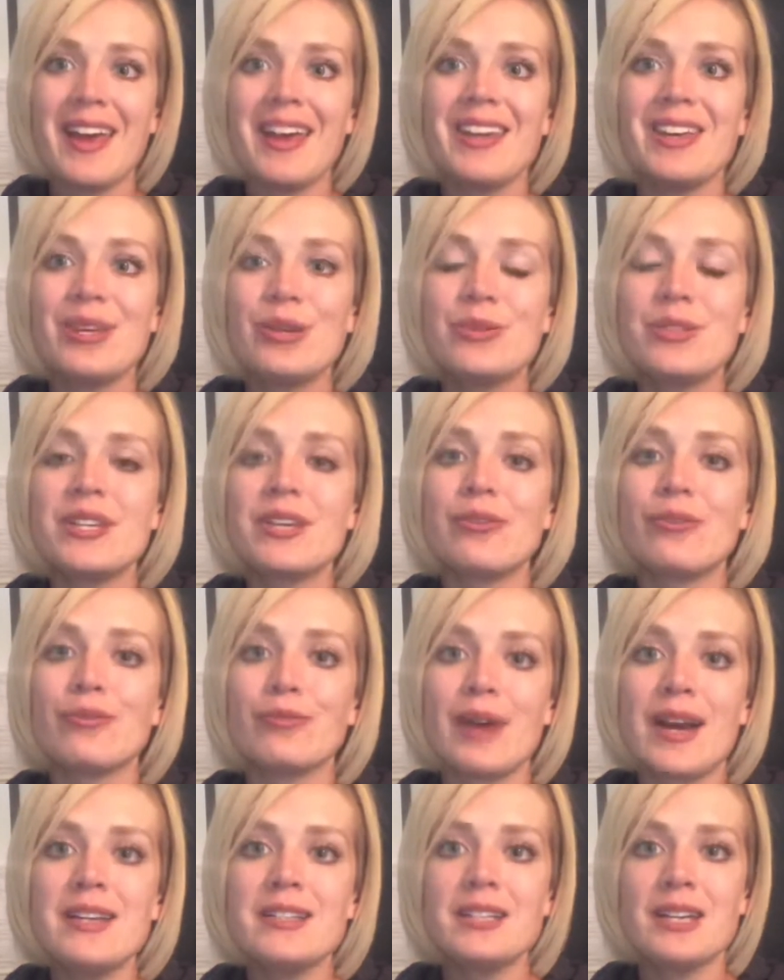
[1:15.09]
using the
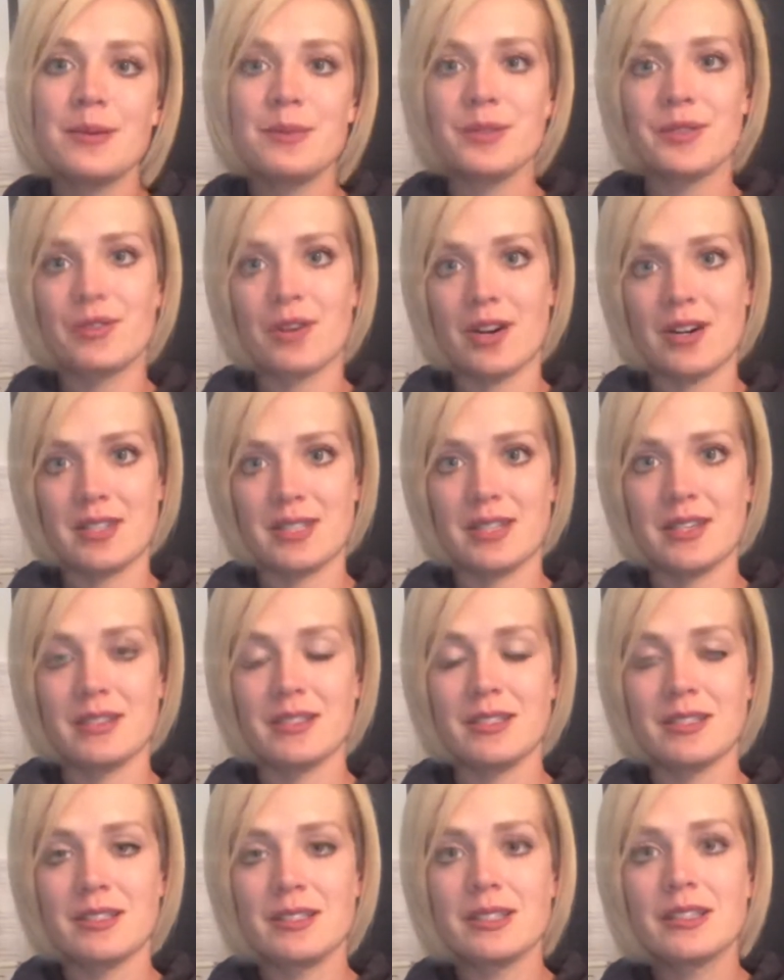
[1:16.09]
right types of content
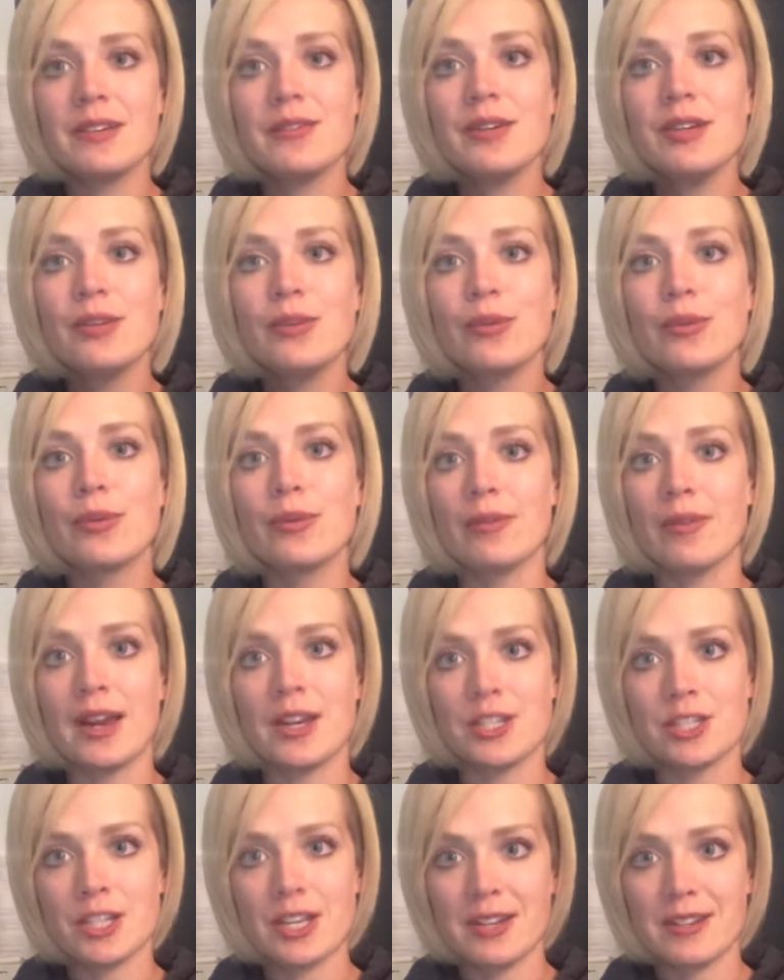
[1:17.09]
delivered through the right
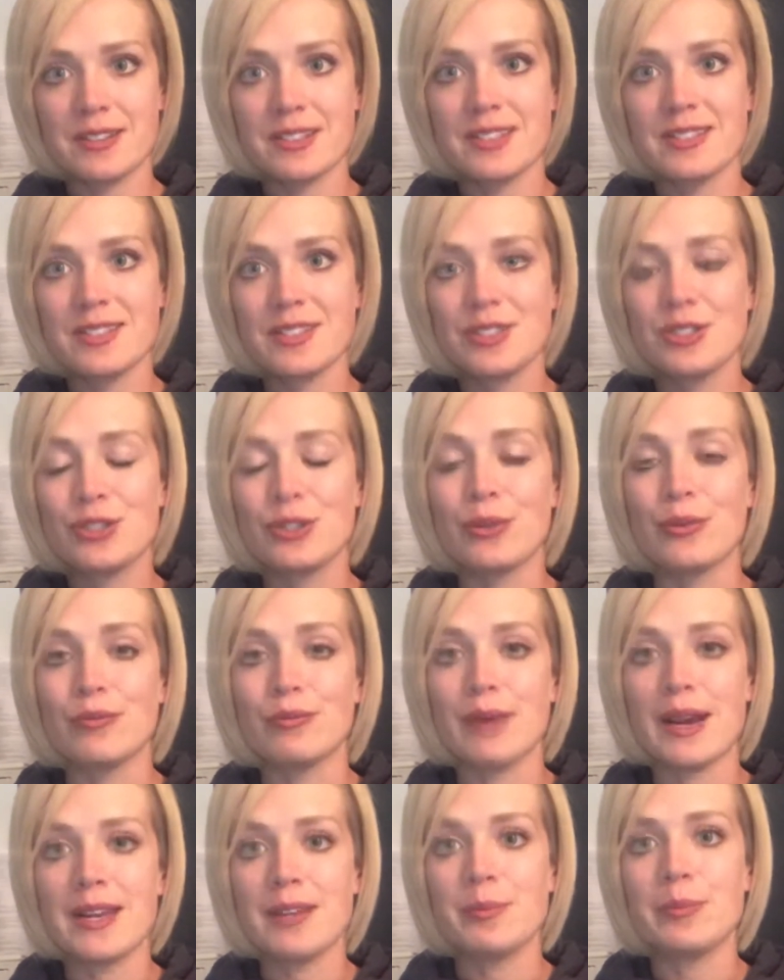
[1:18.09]
channels to the
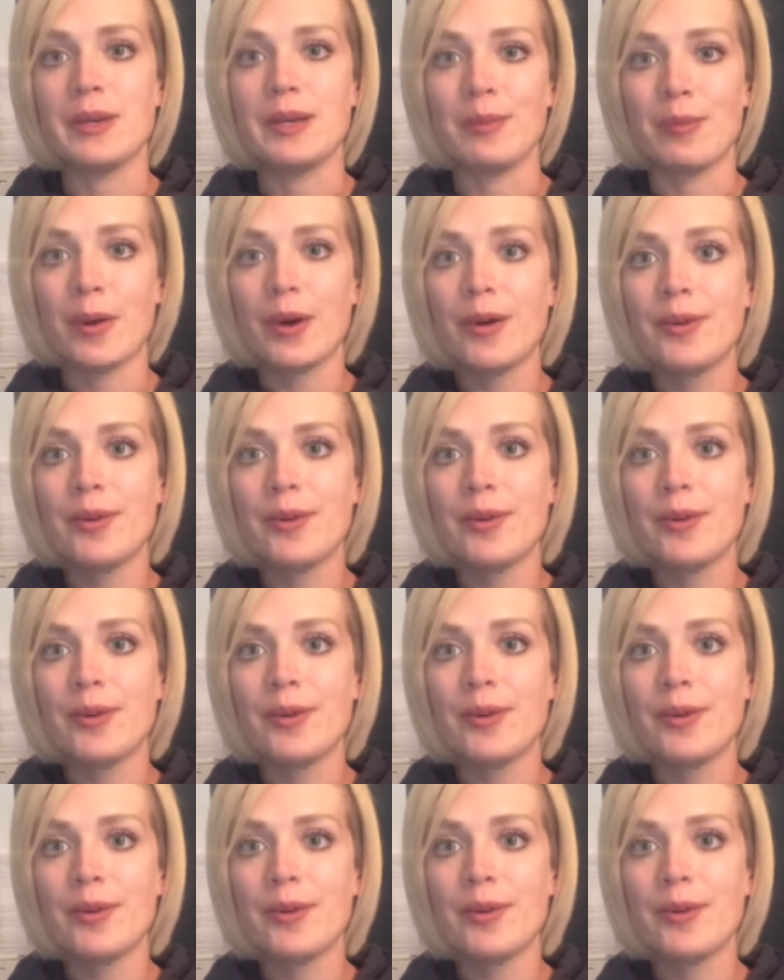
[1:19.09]
right people.